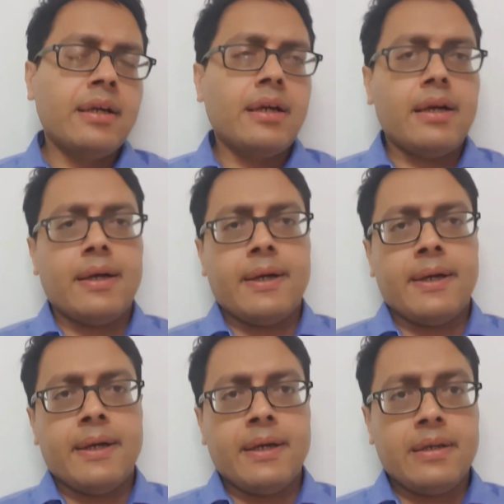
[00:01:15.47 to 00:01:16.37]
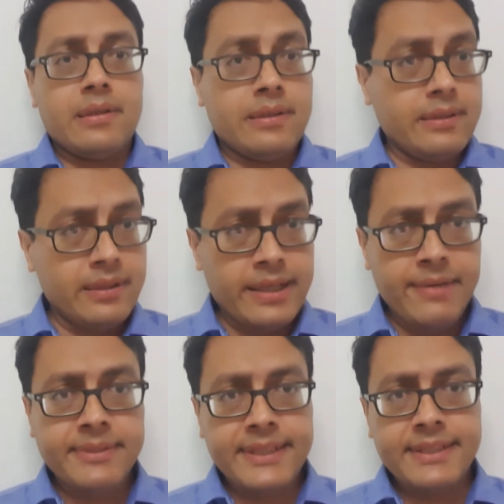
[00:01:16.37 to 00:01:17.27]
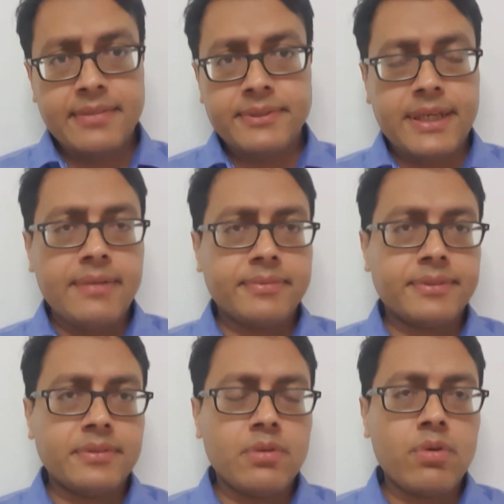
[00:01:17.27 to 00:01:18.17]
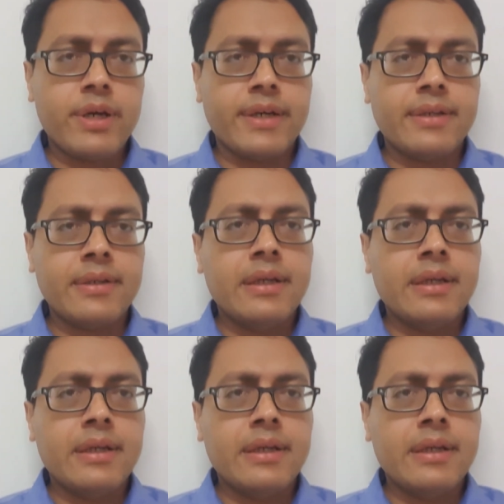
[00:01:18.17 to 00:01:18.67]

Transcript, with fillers: uh, in AIIMS exams, I have noted